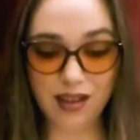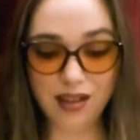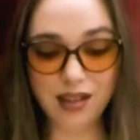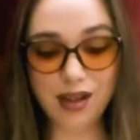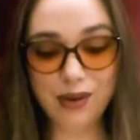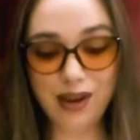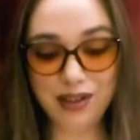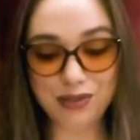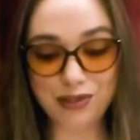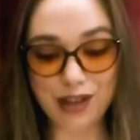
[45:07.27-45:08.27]
Go
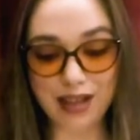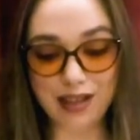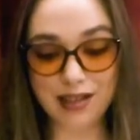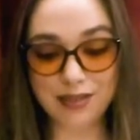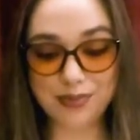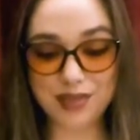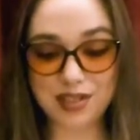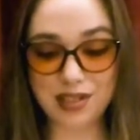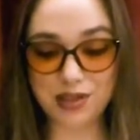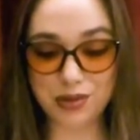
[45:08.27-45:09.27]
on, Fred,
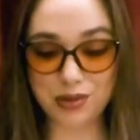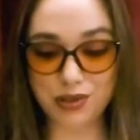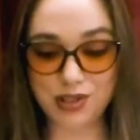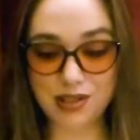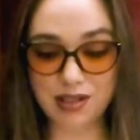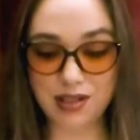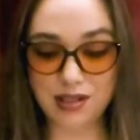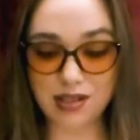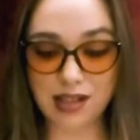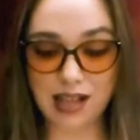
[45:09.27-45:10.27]
said Scrooge's
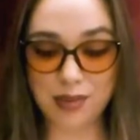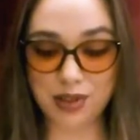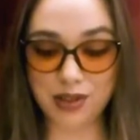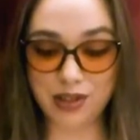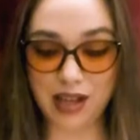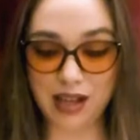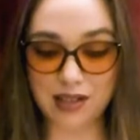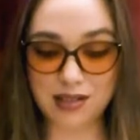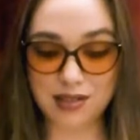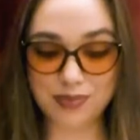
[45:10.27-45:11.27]
niece, clapping her
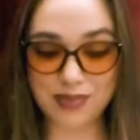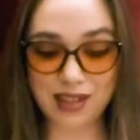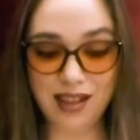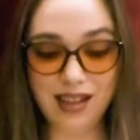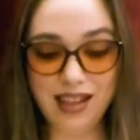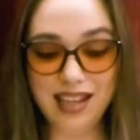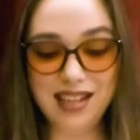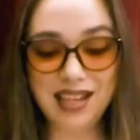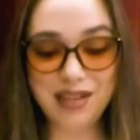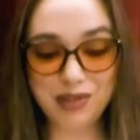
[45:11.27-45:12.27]
hands. He
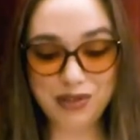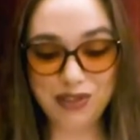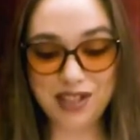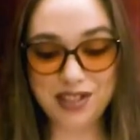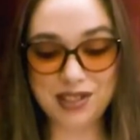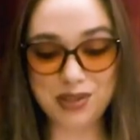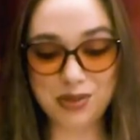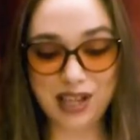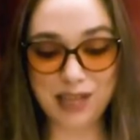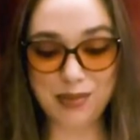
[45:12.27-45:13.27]
never finishes
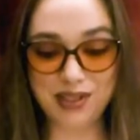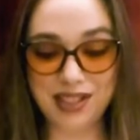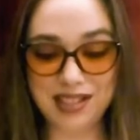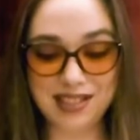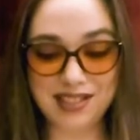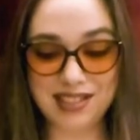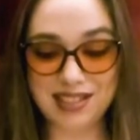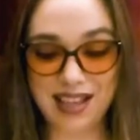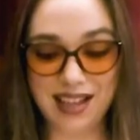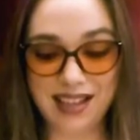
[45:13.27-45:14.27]
what he begins to
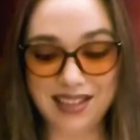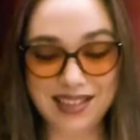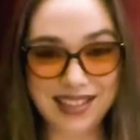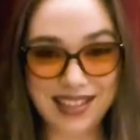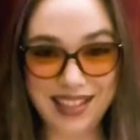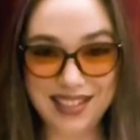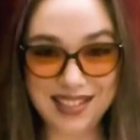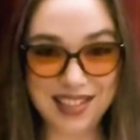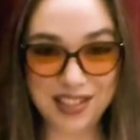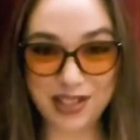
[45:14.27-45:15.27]
say. He is
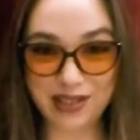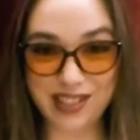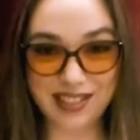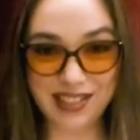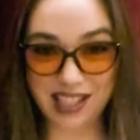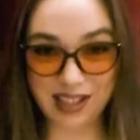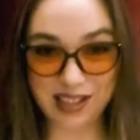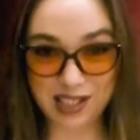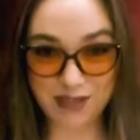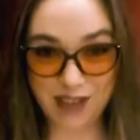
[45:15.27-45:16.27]
such a
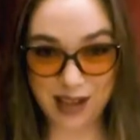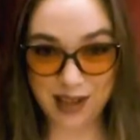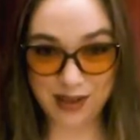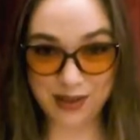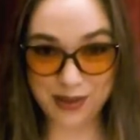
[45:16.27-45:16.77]
ridiculous fellow.